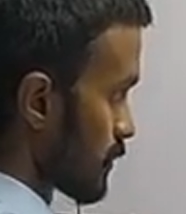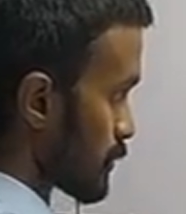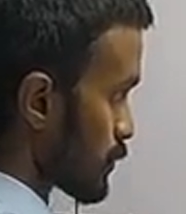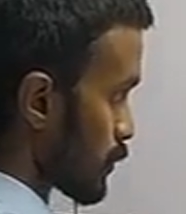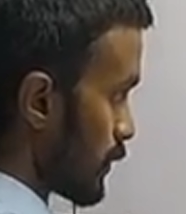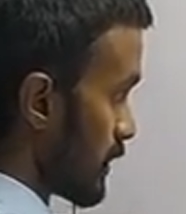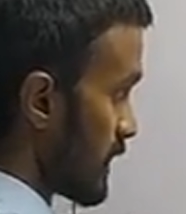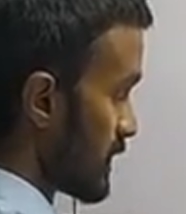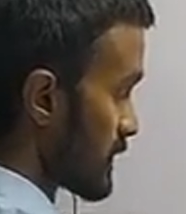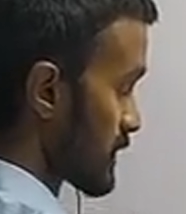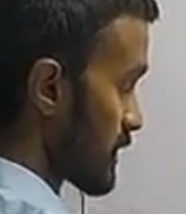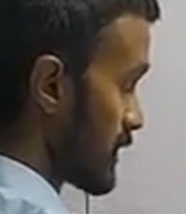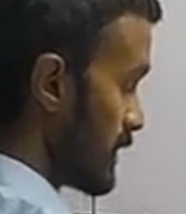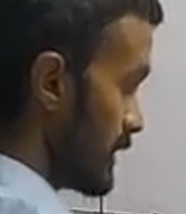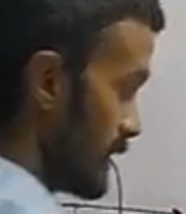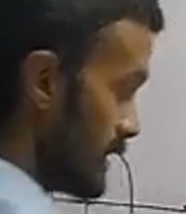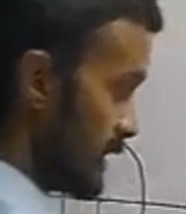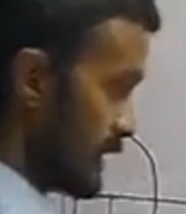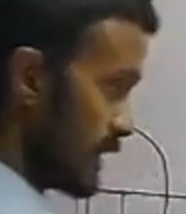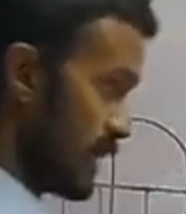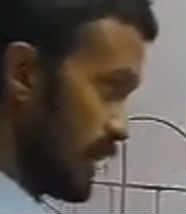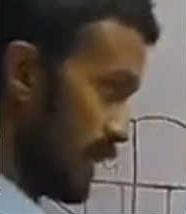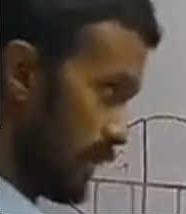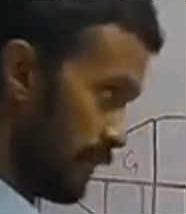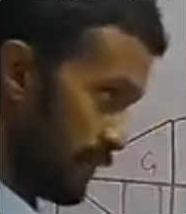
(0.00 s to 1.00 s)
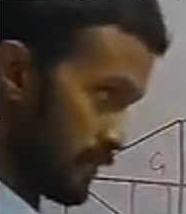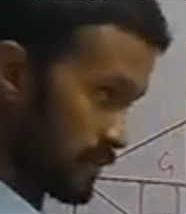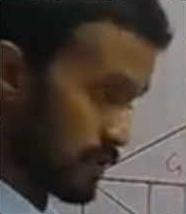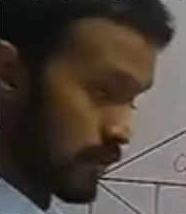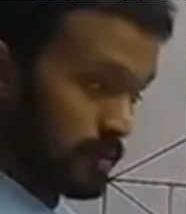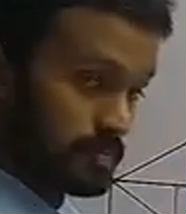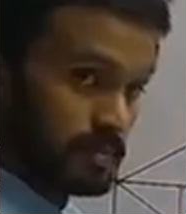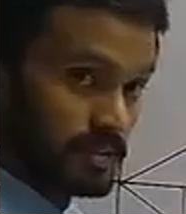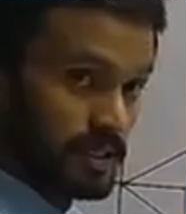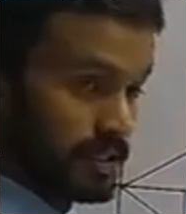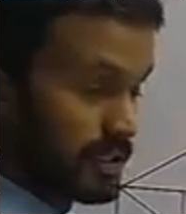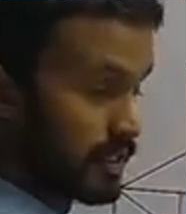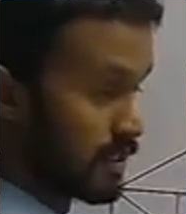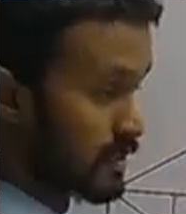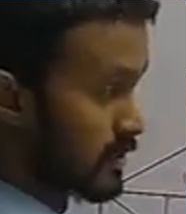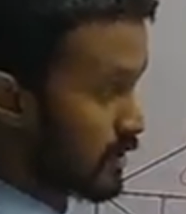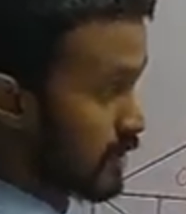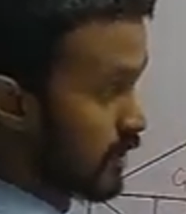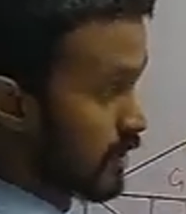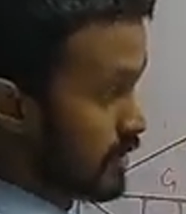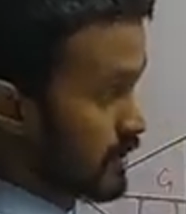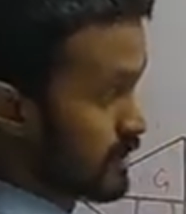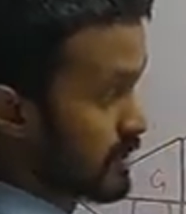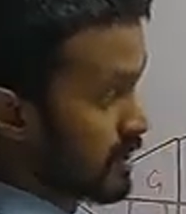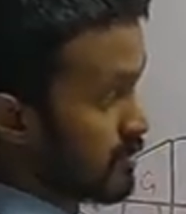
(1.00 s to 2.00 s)
So it is clear this object is
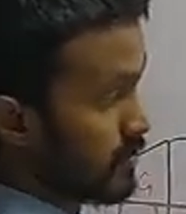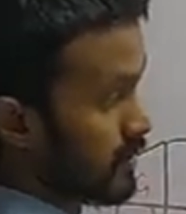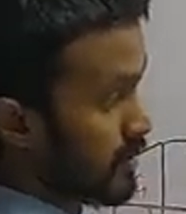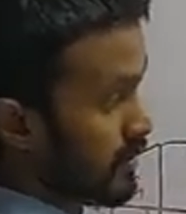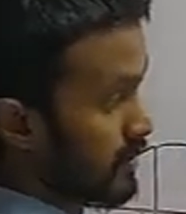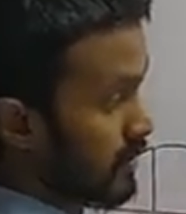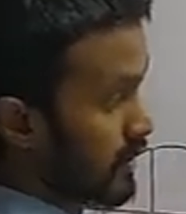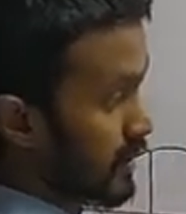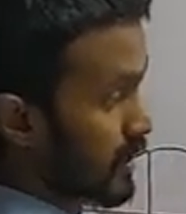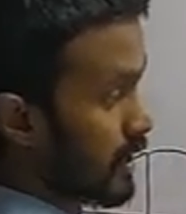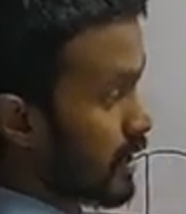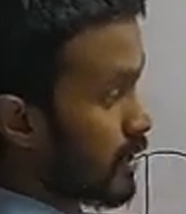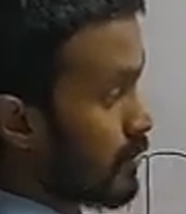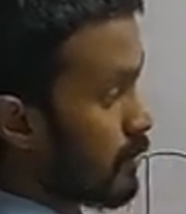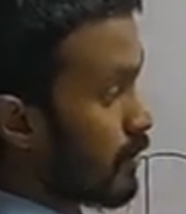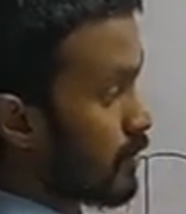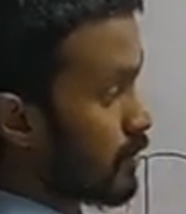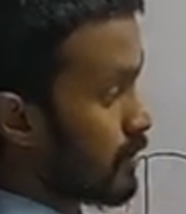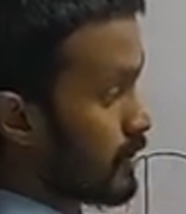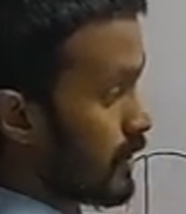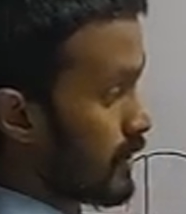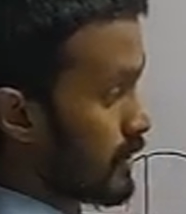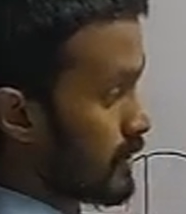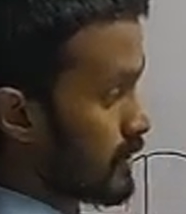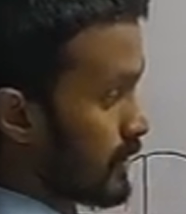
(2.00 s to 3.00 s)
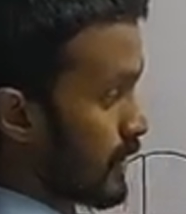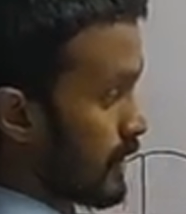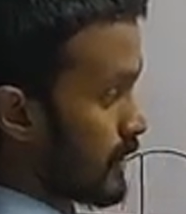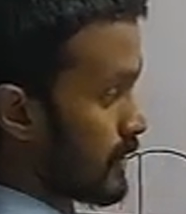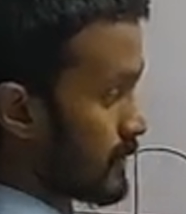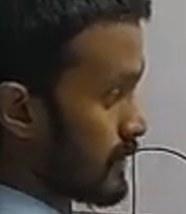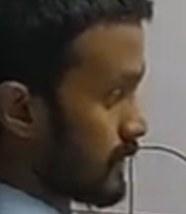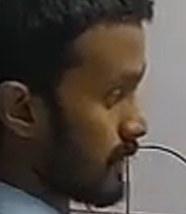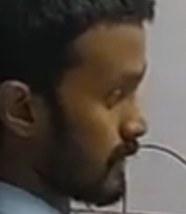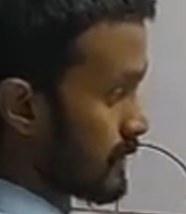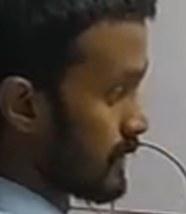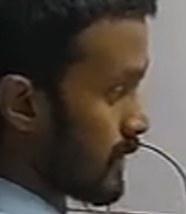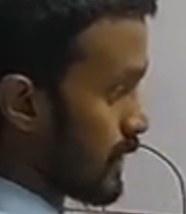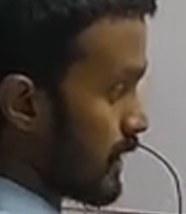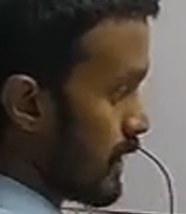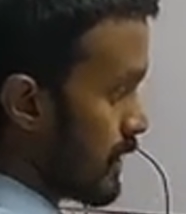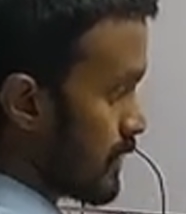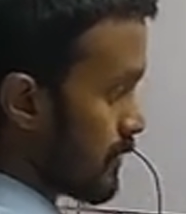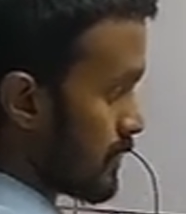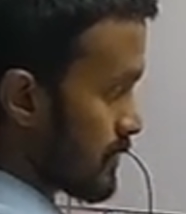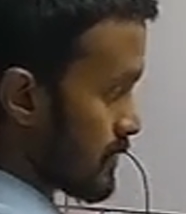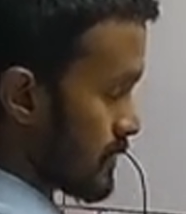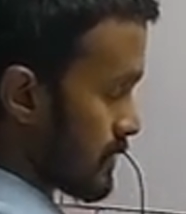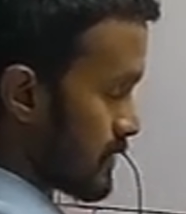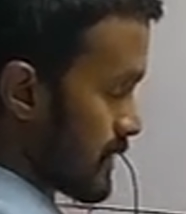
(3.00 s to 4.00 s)
not symmetrical about the x-axis.
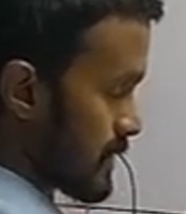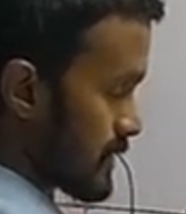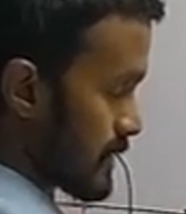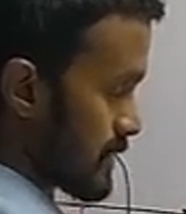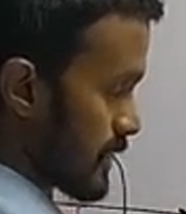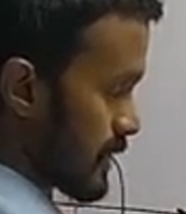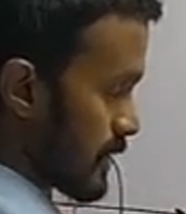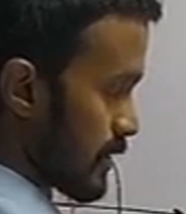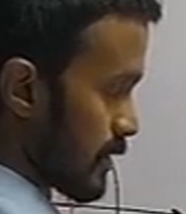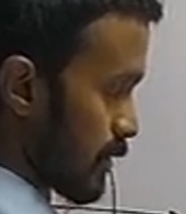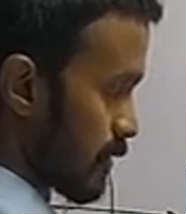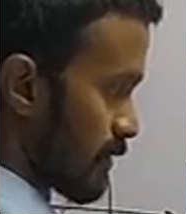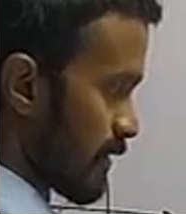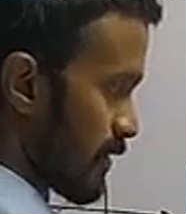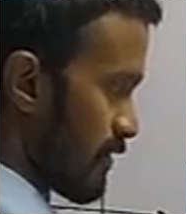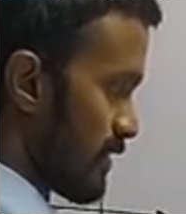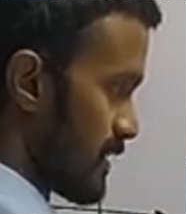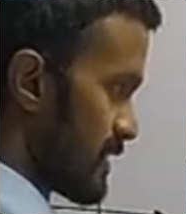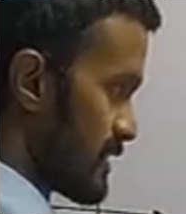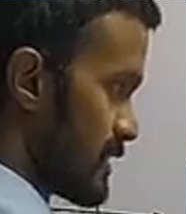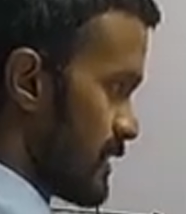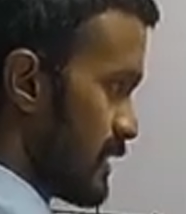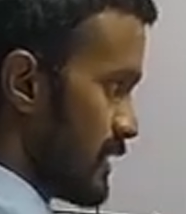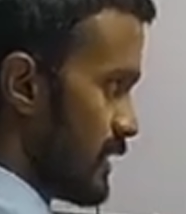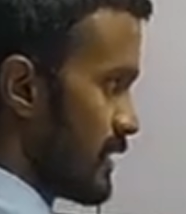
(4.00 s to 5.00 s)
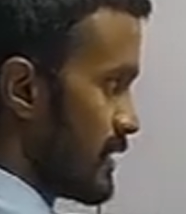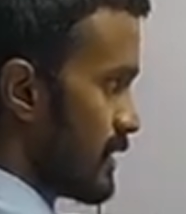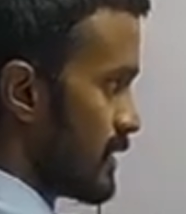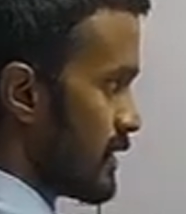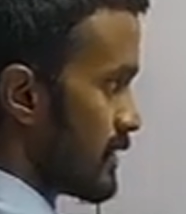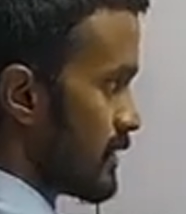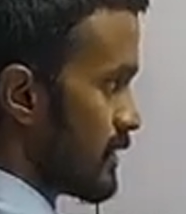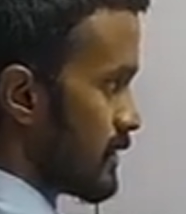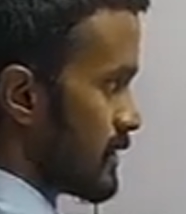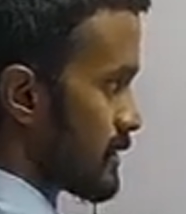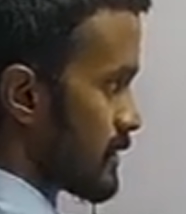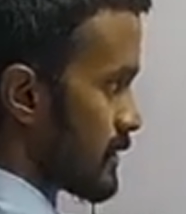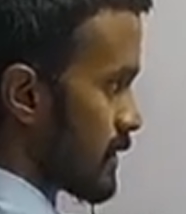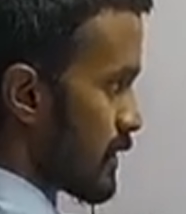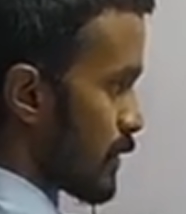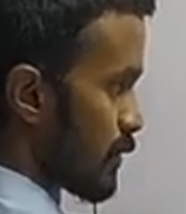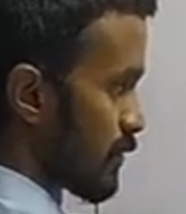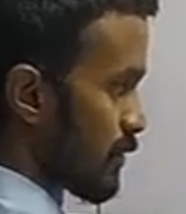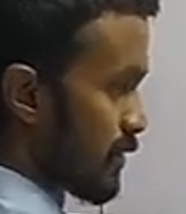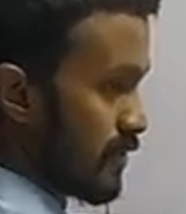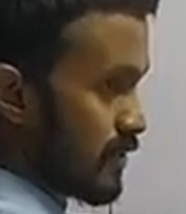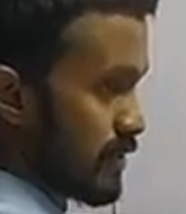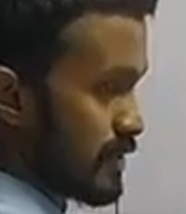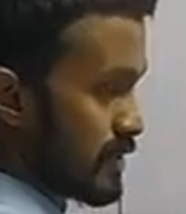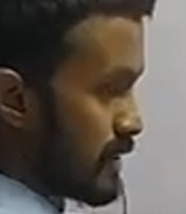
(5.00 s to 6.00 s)
This center of gravity is here, this center
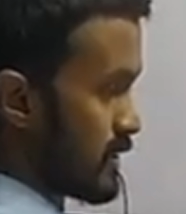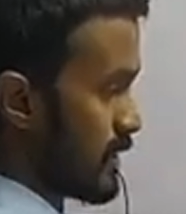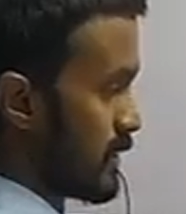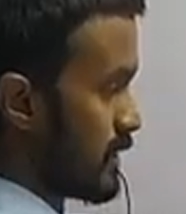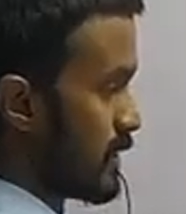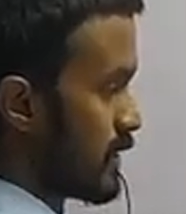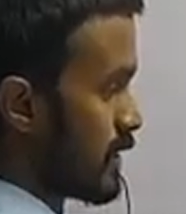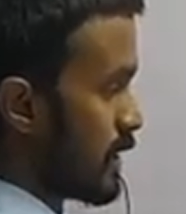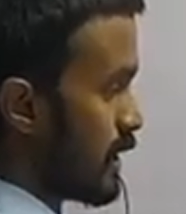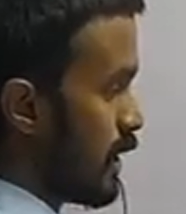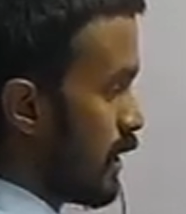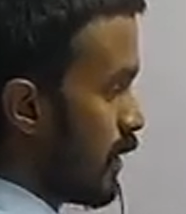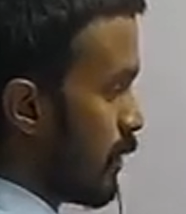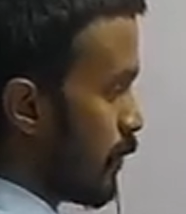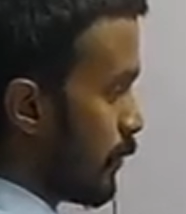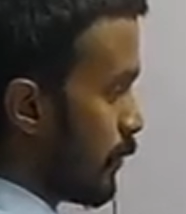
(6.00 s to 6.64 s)
of gravity is here,